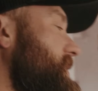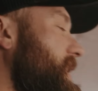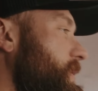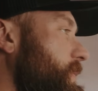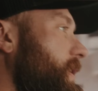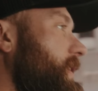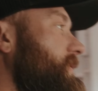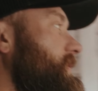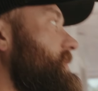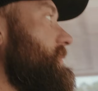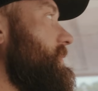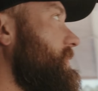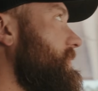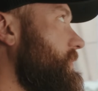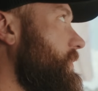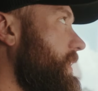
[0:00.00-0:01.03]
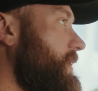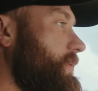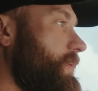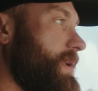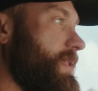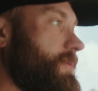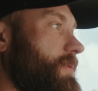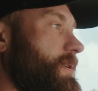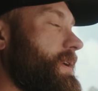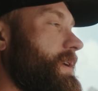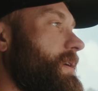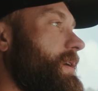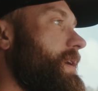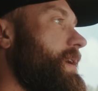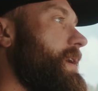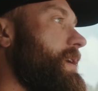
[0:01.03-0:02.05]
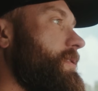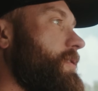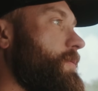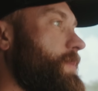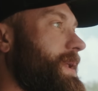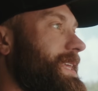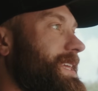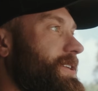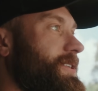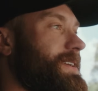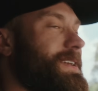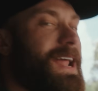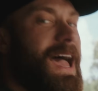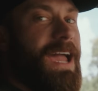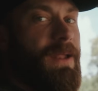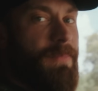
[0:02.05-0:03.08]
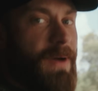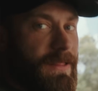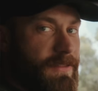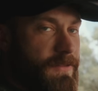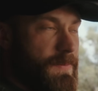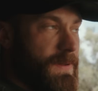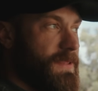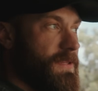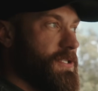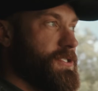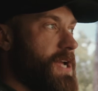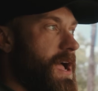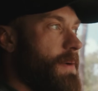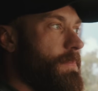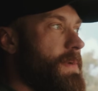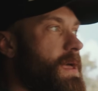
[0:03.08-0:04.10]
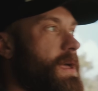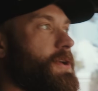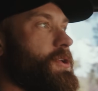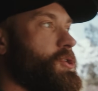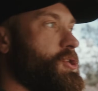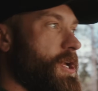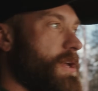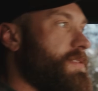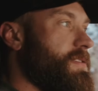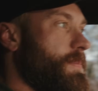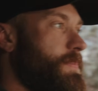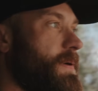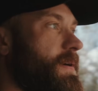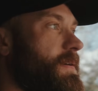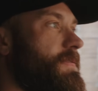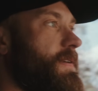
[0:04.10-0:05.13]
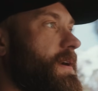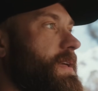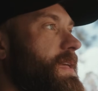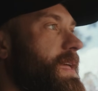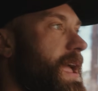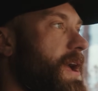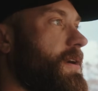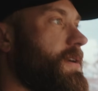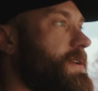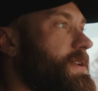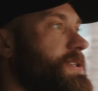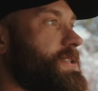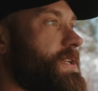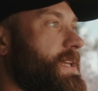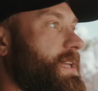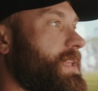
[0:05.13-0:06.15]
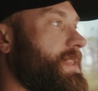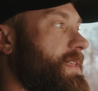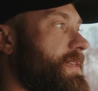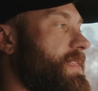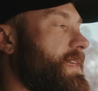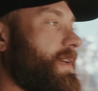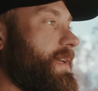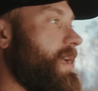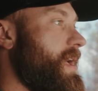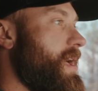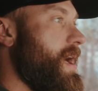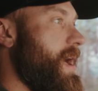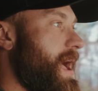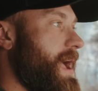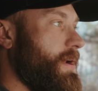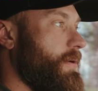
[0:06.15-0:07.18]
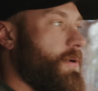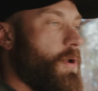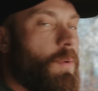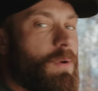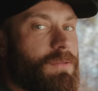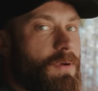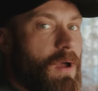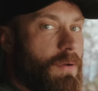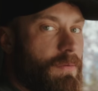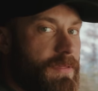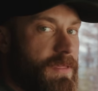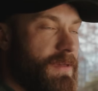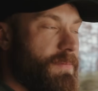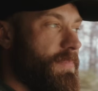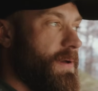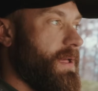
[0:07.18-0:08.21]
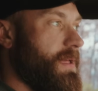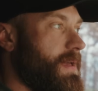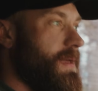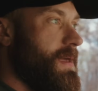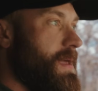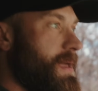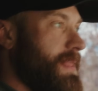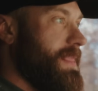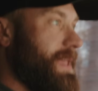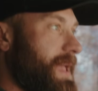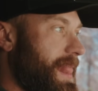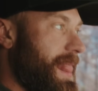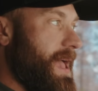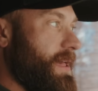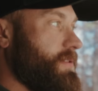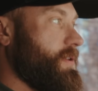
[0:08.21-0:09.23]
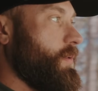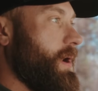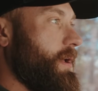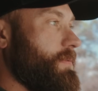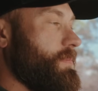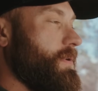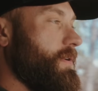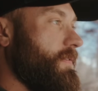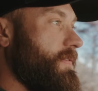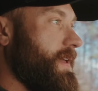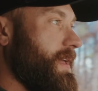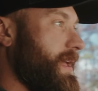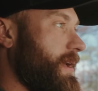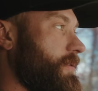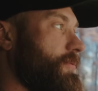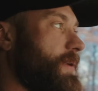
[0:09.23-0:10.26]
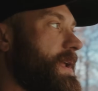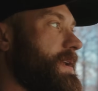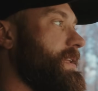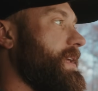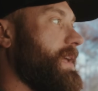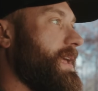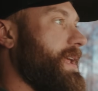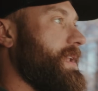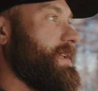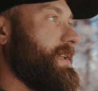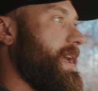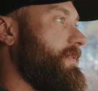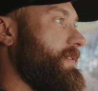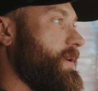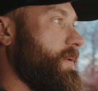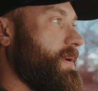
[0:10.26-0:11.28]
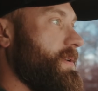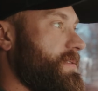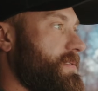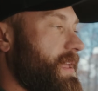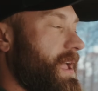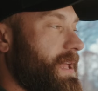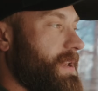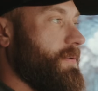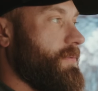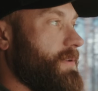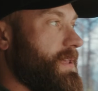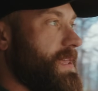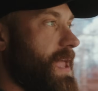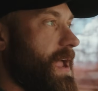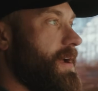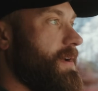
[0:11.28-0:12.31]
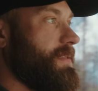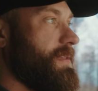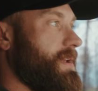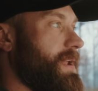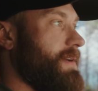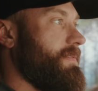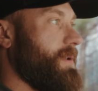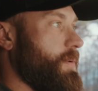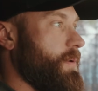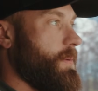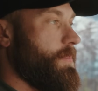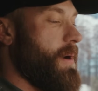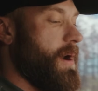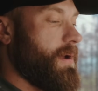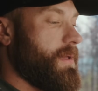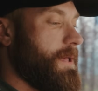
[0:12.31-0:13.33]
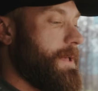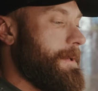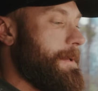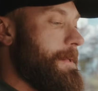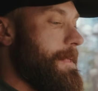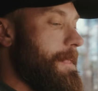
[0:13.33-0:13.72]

January of twenty twenty-three. So it's been a year and nine months it's been in the shop just to put fucking air conditioning in the thing. I don't know what's wrong with it, but yeah, last year when I was moving and I was renting and I didn't have anywhere to stay, I didn't really care because I didn't have anywhere to park it.